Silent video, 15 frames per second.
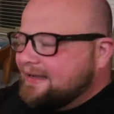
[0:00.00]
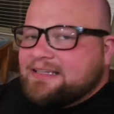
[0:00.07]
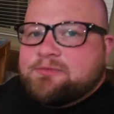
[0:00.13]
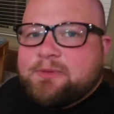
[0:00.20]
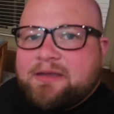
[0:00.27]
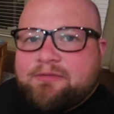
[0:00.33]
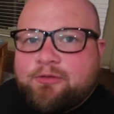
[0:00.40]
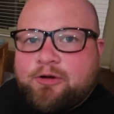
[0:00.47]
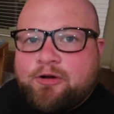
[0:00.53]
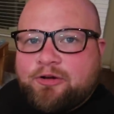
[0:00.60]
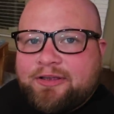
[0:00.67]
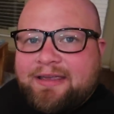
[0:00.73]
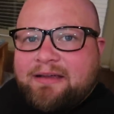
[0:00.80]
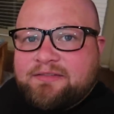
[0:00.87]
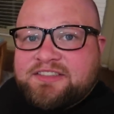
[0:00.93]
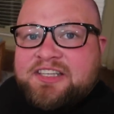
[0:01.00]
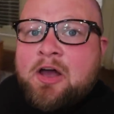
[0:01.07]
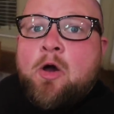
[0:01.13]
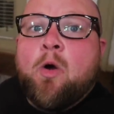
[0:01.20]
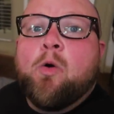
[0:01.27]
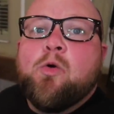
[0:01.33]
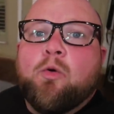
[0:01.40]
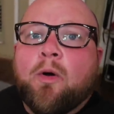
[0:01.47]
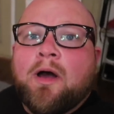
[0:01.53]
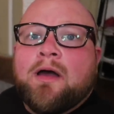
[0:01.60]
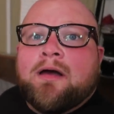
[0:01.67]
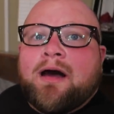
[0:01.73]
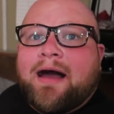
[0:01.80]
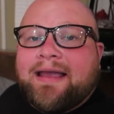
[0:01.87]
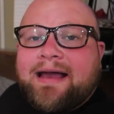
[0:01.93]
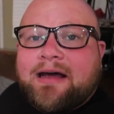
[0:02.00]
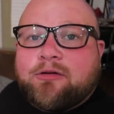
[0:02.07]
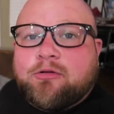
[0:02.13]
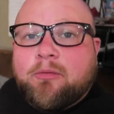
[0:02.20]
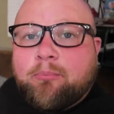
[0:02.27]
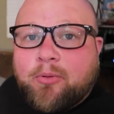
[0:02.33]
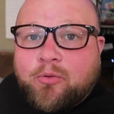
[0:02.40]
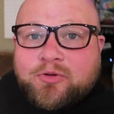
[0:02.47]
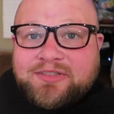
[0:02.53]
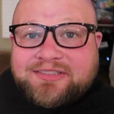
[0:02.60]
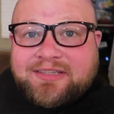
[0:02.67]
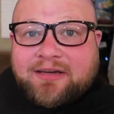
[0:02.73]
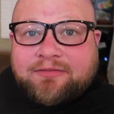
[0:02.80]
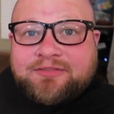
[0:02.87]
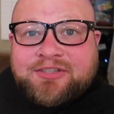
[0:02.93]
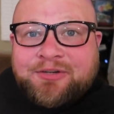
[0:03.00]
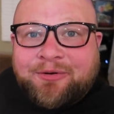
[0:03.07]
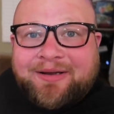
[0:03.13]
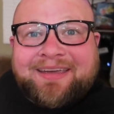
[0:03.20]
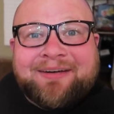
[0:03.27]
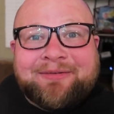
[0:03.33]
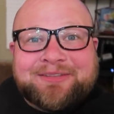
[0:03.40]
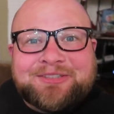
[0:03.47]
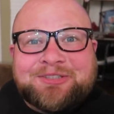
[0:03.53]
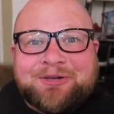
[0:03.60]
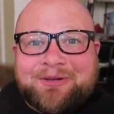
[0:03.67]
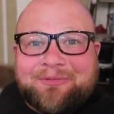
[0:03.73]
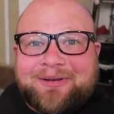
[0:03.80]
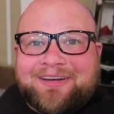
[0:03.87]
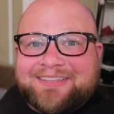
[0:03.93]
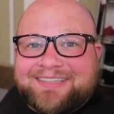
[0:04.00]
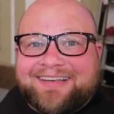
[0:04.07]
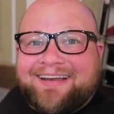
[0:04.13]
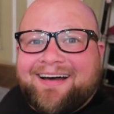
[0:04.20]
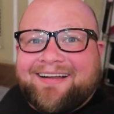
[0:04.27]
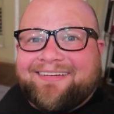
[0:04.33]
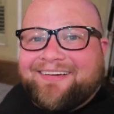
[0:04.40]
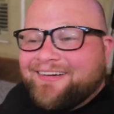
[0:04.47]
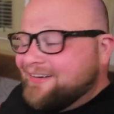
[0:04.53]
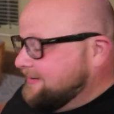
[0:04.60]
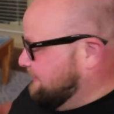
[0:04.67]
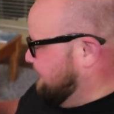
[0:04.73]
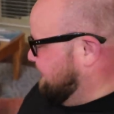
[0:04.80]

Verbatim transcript: I guess we give her her gifts. Oh, I got her a bonus gift too. I can't wait to show you what else I got her.